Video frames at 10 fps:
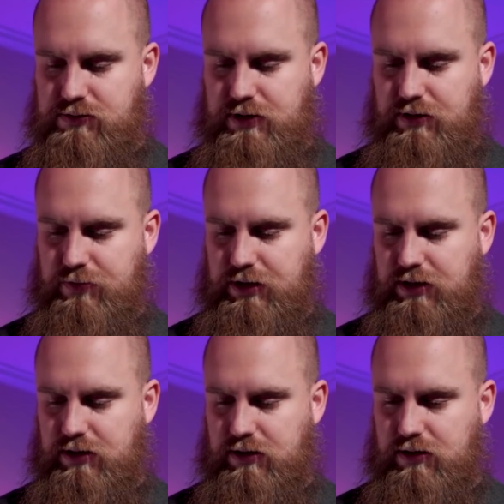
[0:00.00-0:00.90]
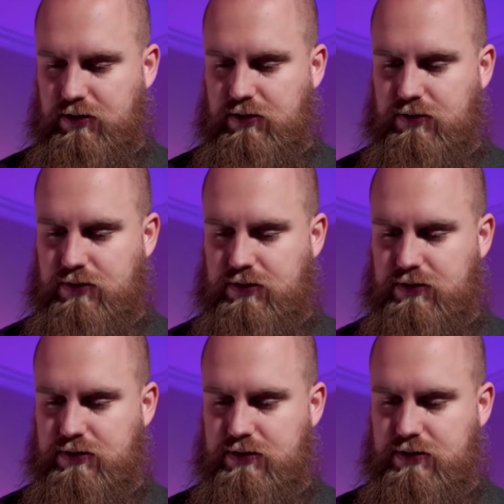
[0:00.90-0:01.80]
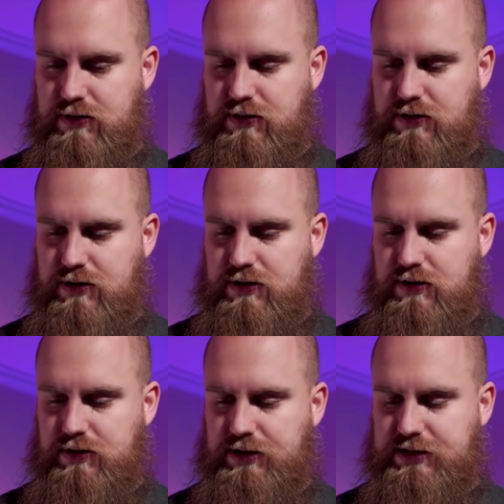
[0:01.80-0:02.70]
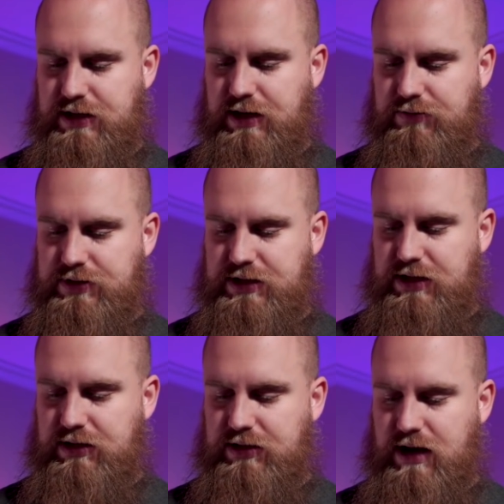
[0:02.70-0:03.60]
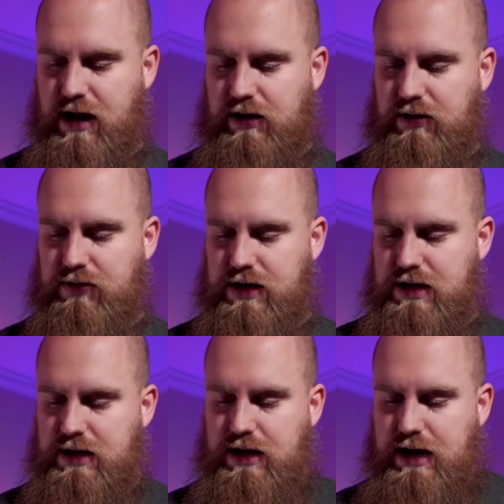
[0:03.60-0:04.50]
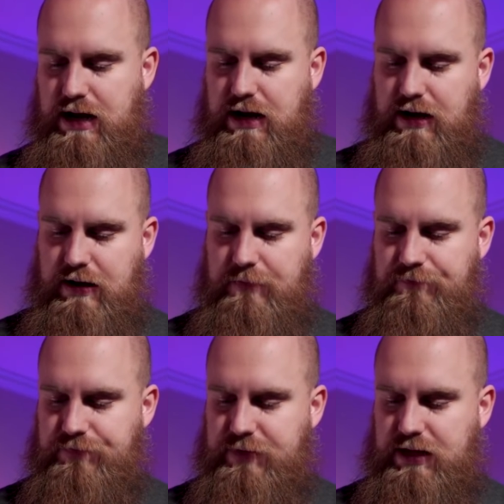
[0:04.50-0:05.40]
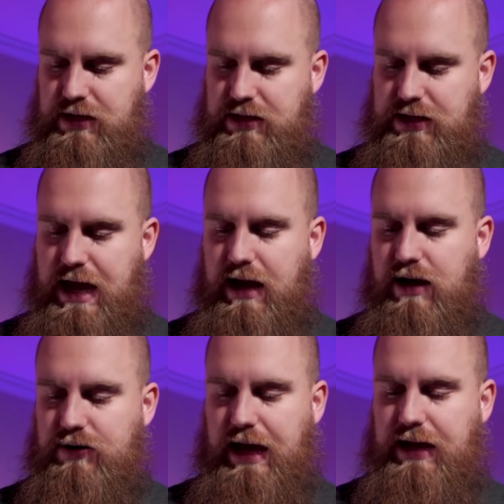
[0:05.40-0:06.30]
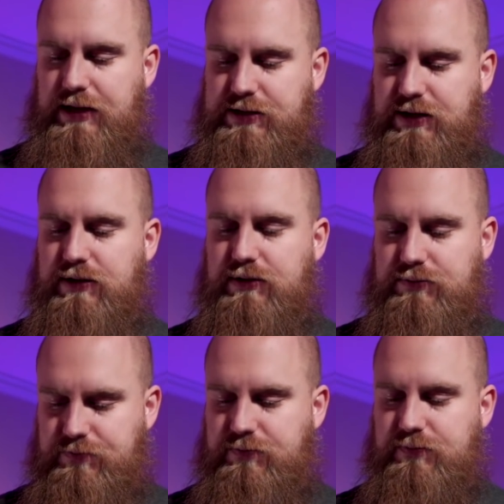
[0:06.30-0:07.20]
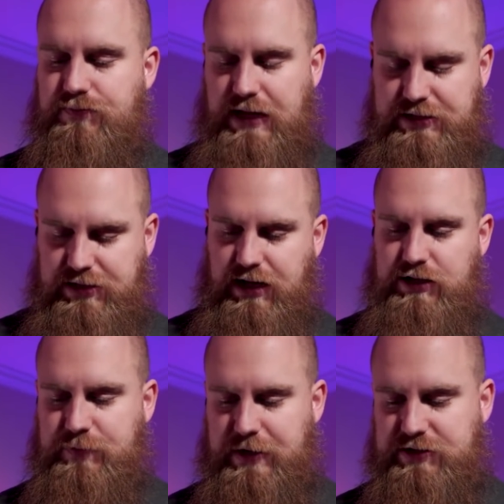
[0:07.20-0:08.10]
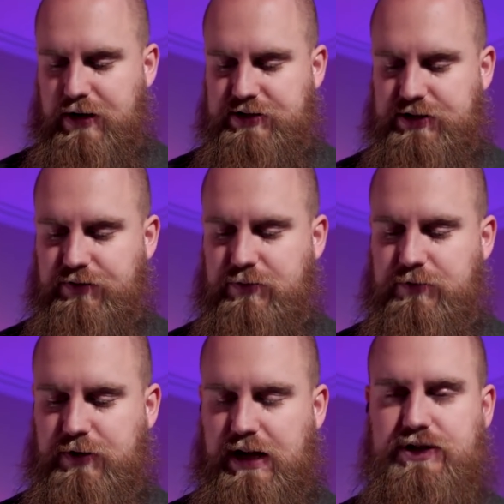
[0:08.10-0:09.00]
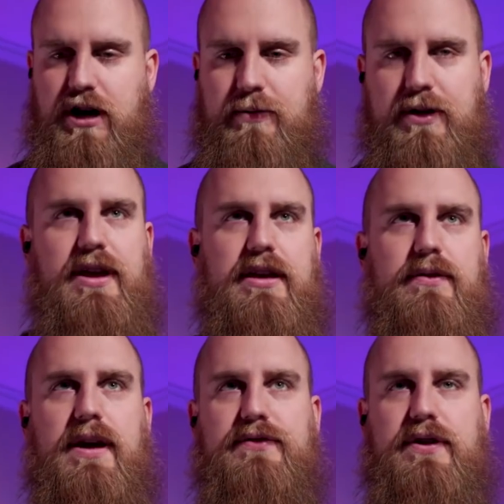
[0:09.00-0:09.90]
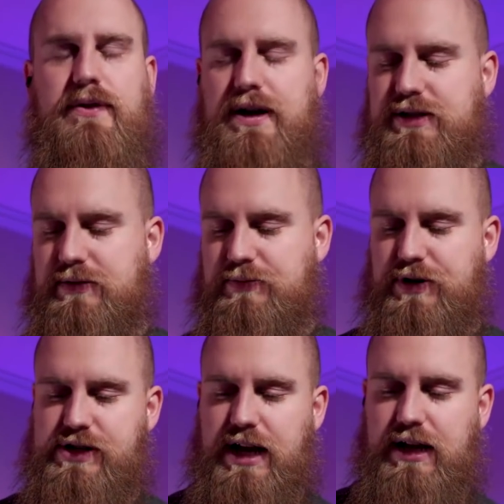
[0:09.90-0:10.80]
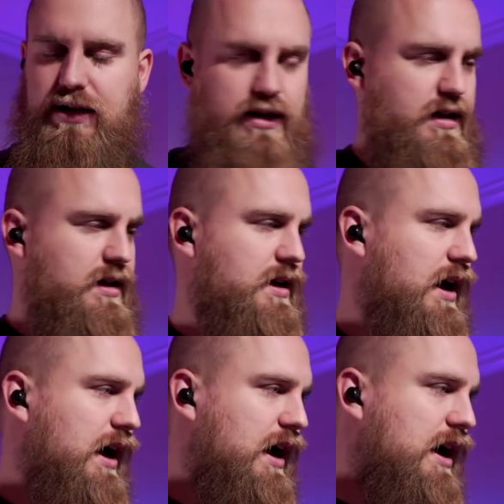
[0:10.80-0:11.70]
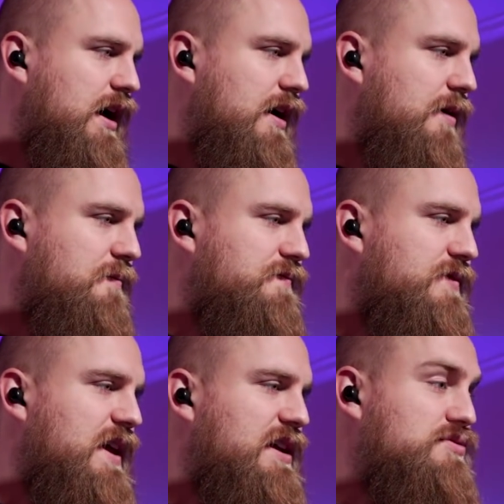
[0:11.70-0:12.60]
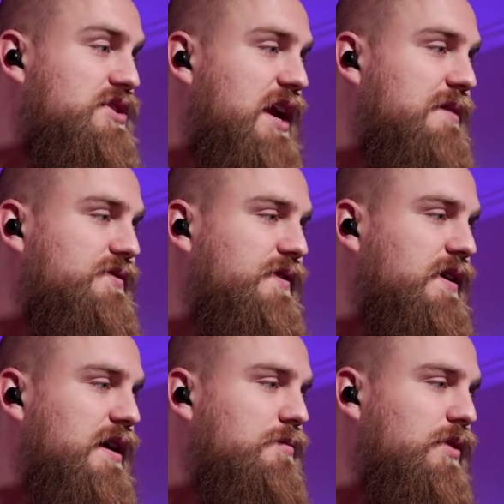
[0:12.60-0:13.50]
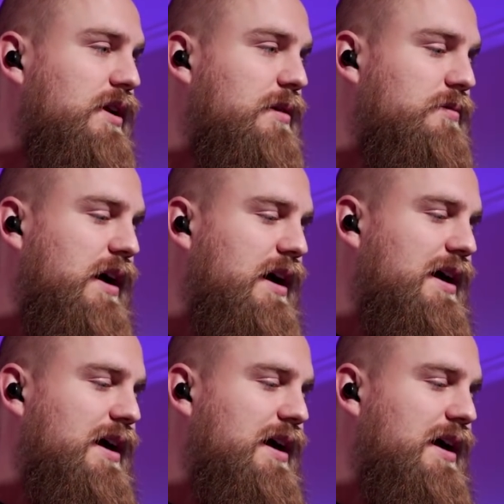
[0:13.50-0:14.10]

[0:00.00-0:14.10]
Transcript: we go. Let's see. That was the auto. Yeah. Okay. So that's the color space question from Mukesh Sharma. Thank you again for your question. Appreciate it. Thank you, James, for your input. I